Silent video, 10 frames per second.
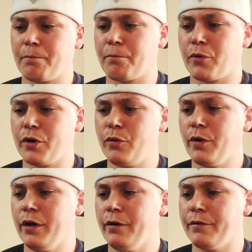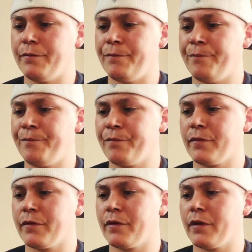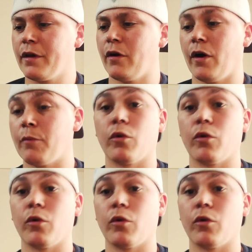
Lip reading: Pretty well. I'm